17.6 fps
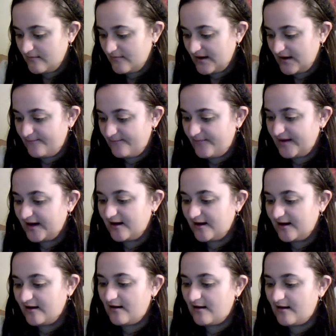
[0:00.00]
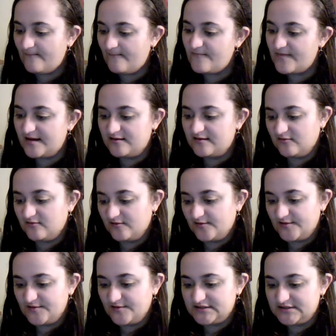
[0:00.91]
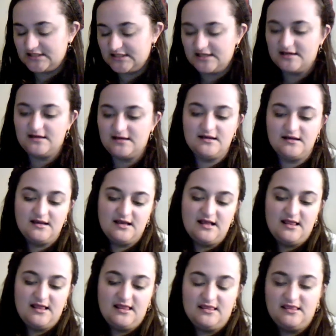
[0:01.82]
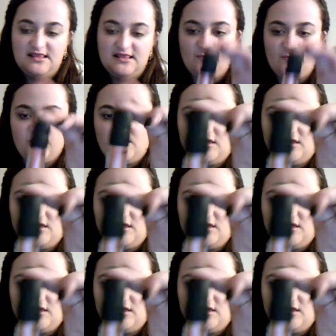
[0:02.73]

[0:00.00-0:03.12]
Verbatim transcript: my Bare Minerals lip